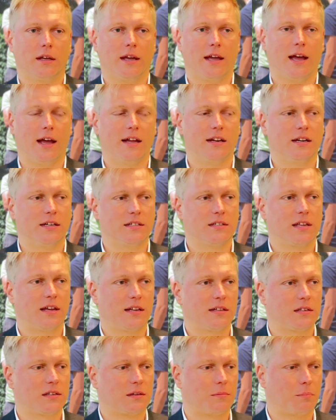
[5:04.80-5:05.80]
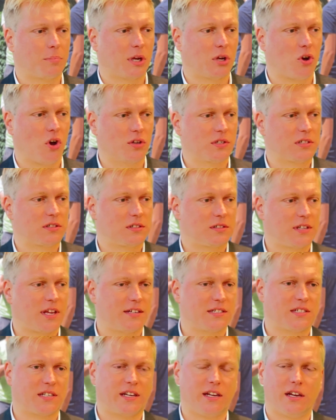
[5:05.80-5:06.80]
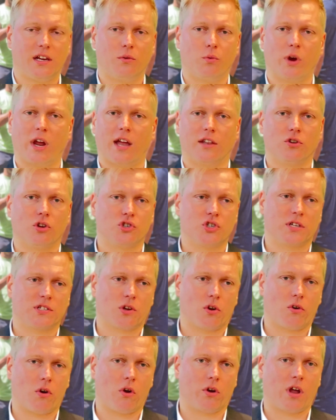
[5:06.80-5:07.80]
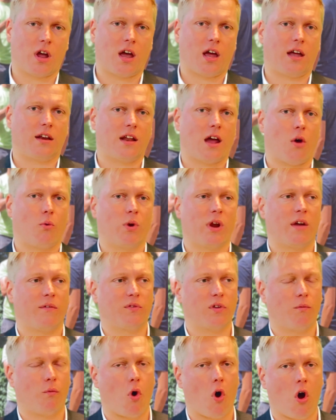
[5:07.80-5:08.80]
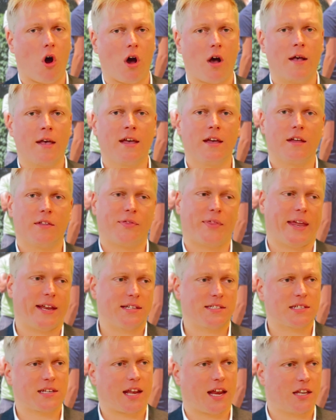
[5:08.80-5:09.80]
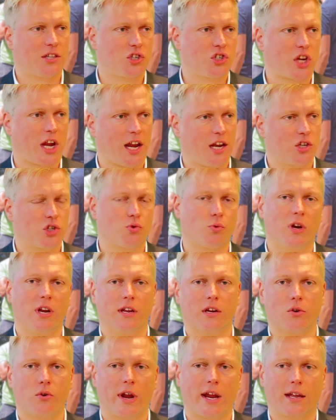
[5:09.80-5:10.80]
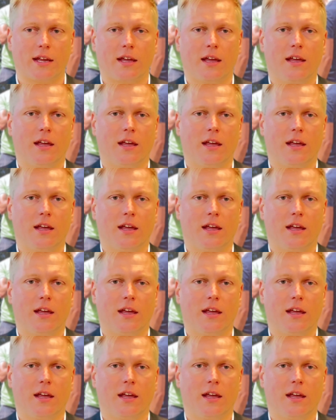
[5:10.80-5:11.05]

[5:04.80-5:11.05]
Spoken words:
Yeah, that because they see we had not just Corona, now we have the war, things can change really quick,